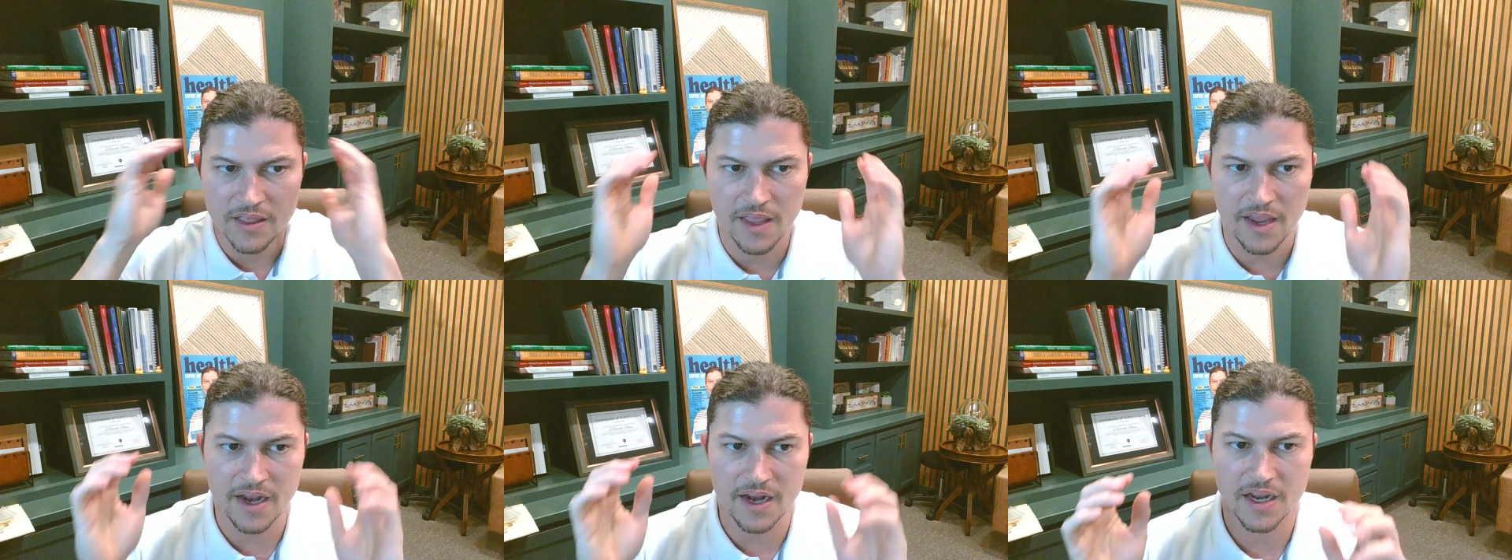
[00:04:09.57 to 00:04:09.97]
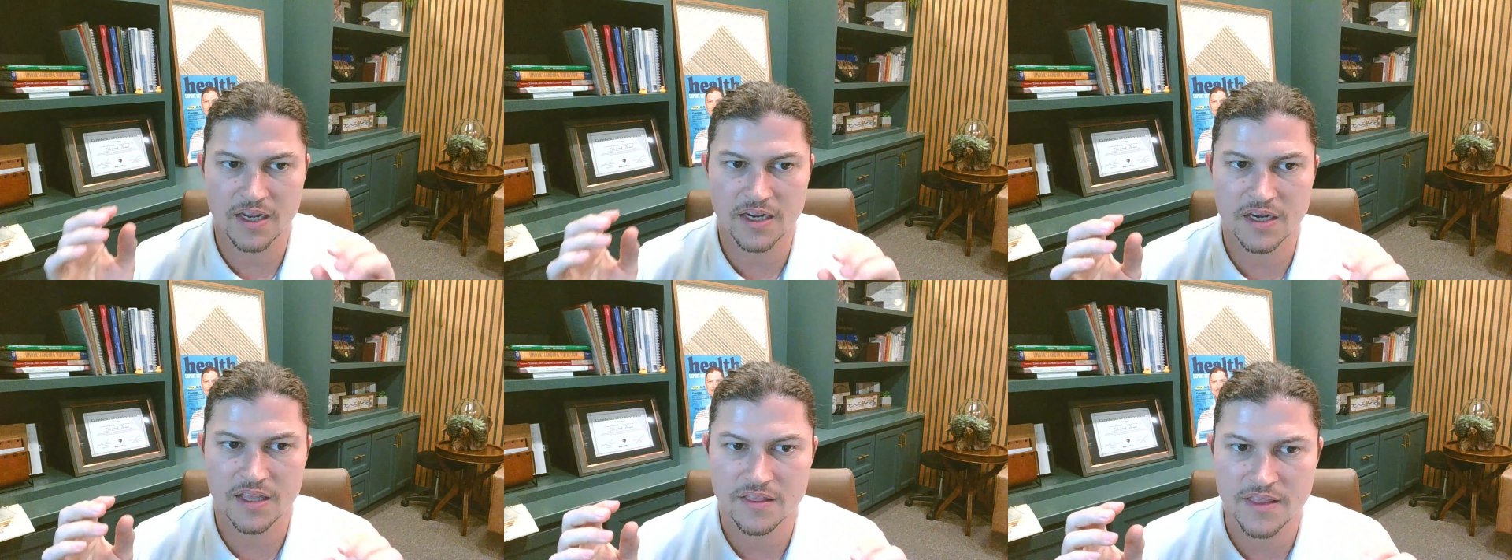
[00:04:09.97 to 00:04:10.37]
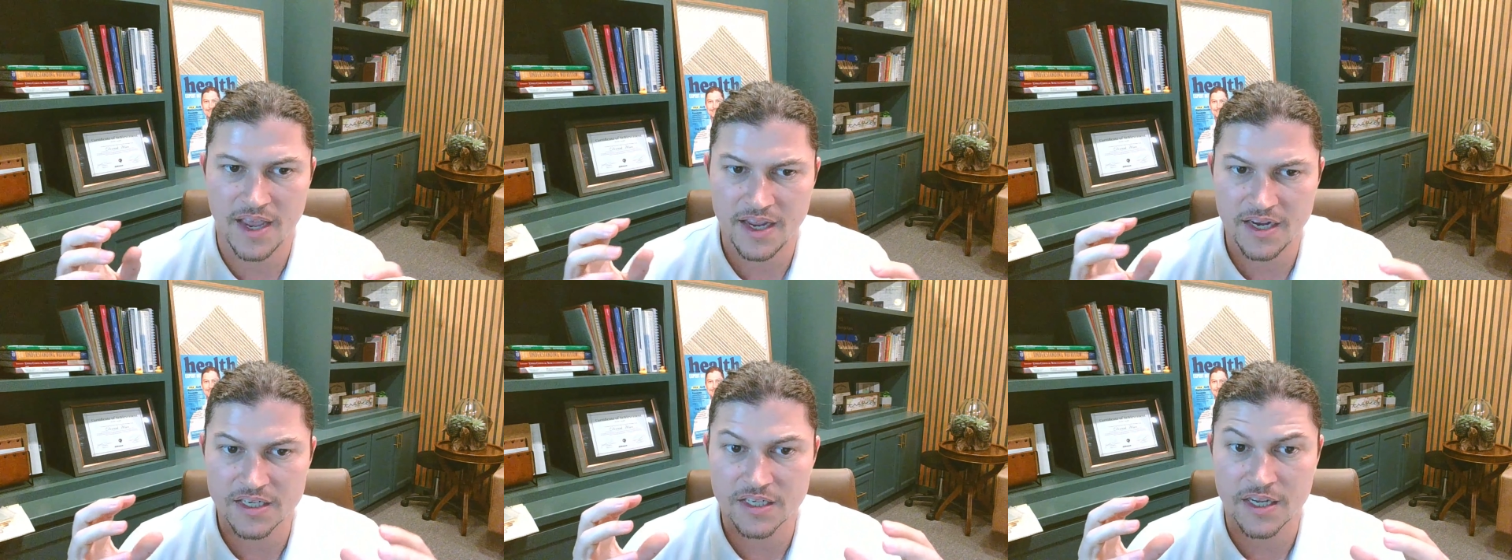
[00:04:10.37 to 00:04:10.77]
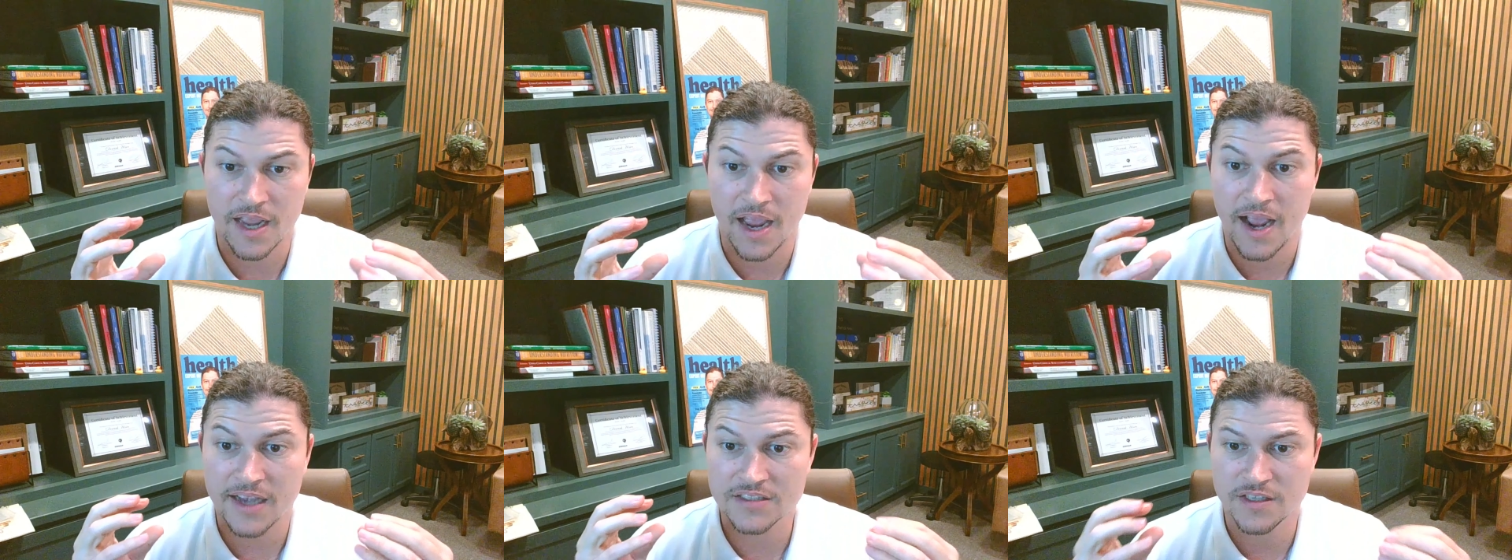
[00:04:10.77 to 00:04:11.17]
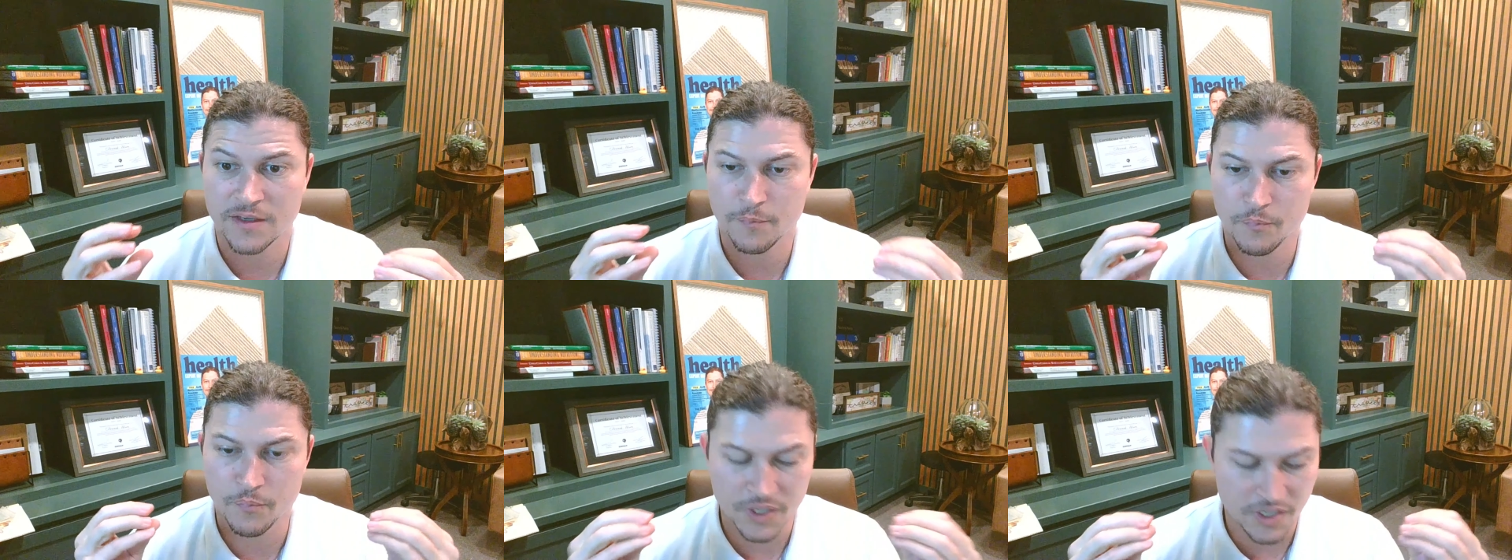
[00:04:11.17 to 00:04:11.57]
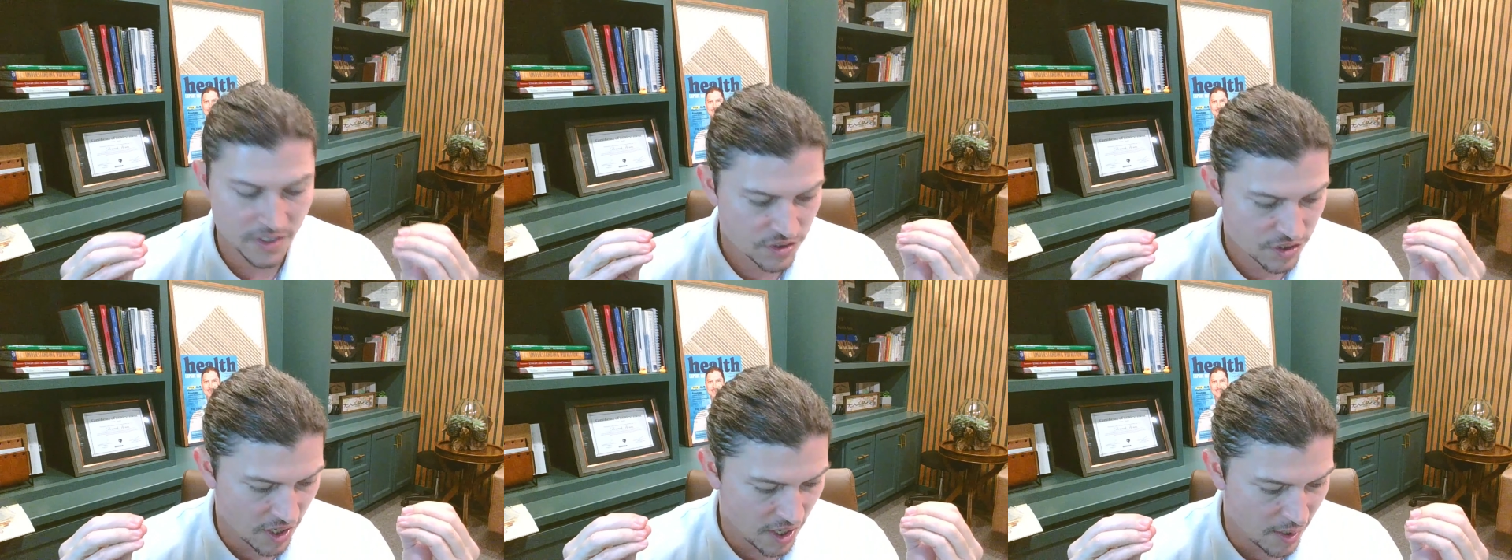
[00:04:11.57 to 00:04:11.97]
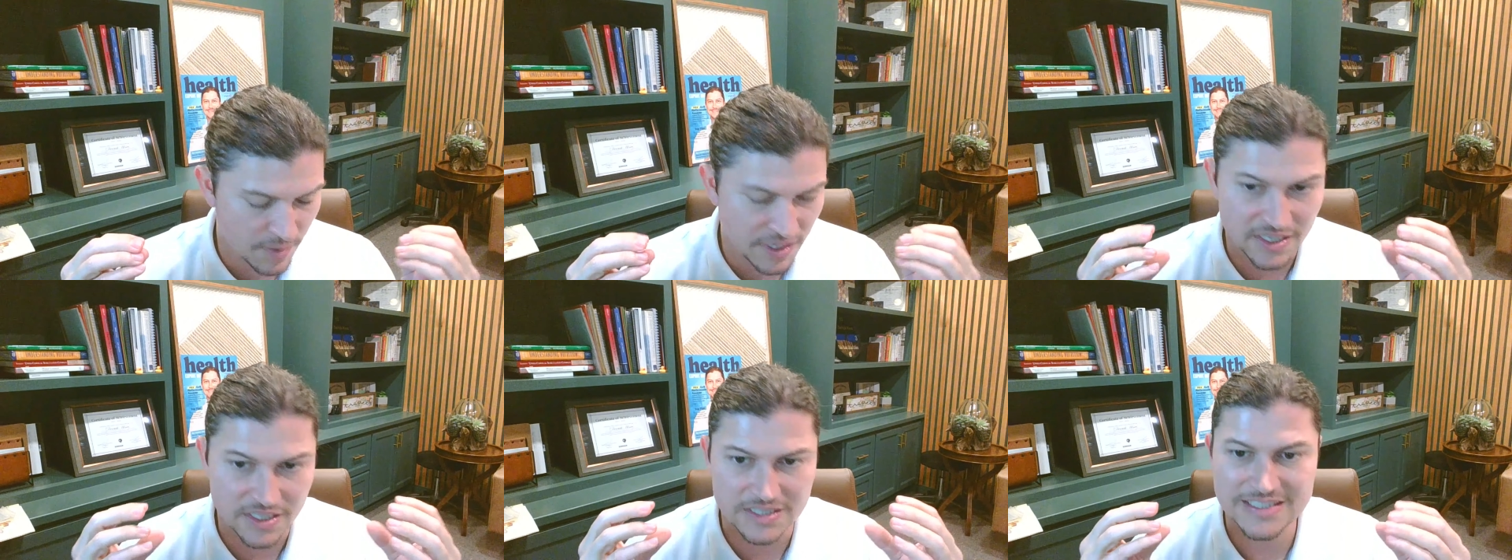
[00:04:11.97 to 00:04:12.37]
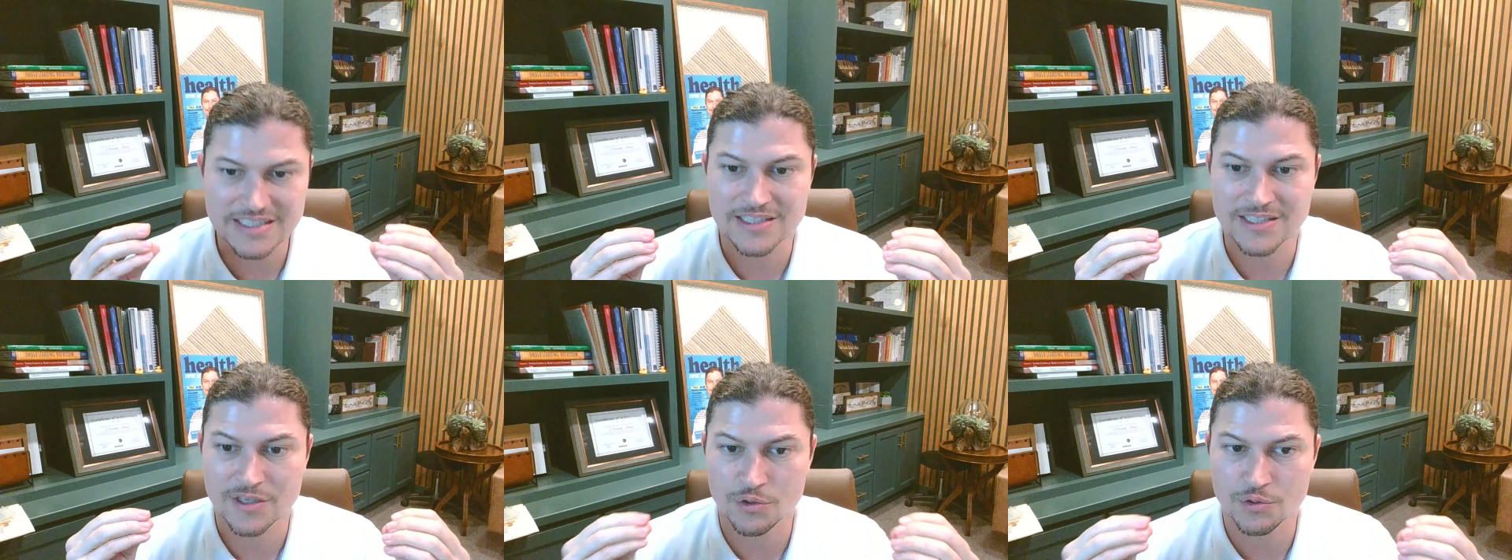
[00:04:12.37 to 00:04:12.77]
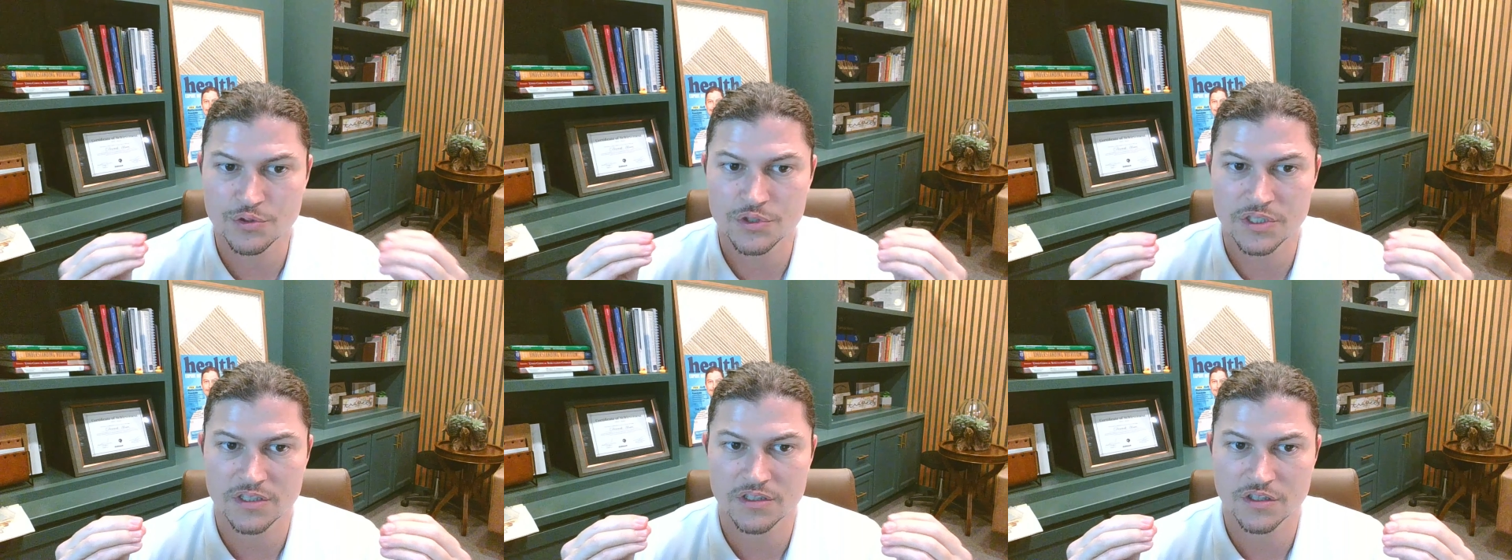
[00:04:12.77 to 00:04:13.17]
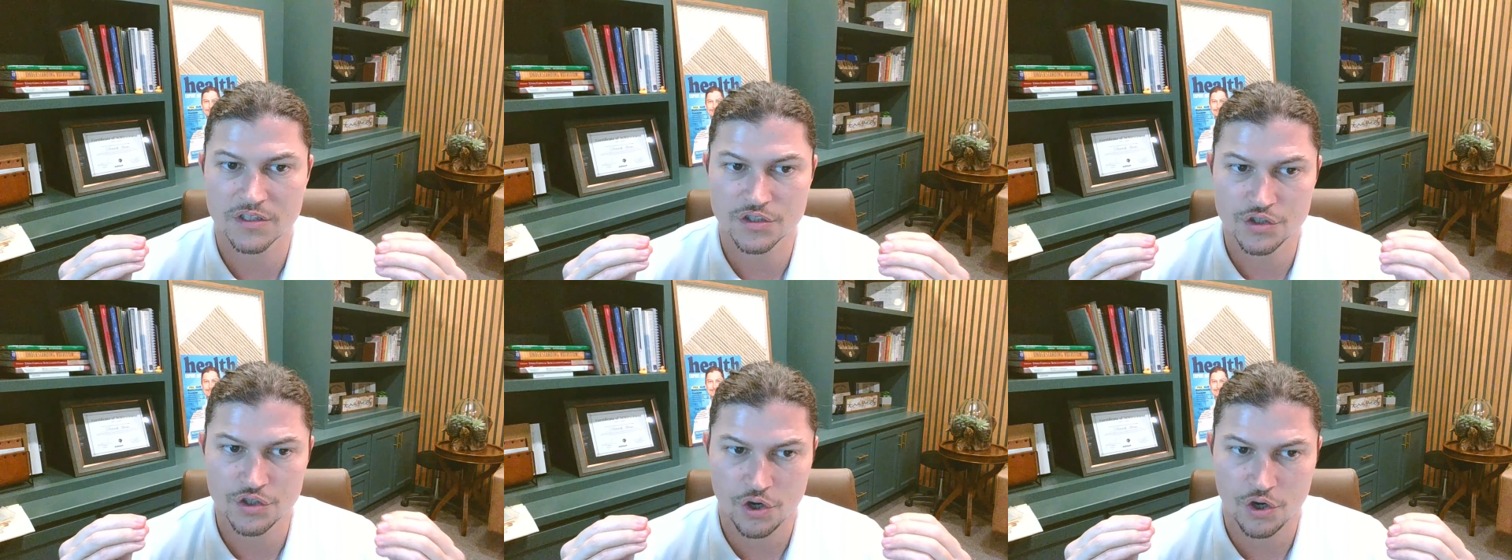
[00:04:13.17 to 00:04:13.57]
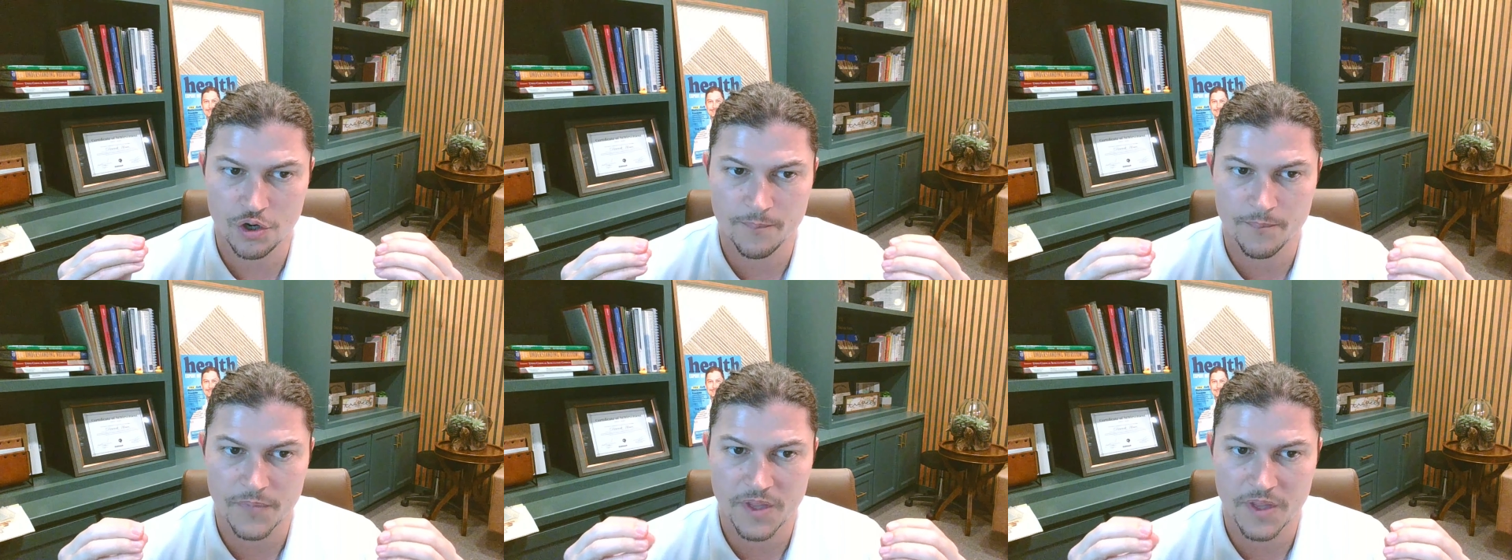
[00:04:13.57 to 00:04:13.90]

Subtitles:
And that has a big job in closing the jaw,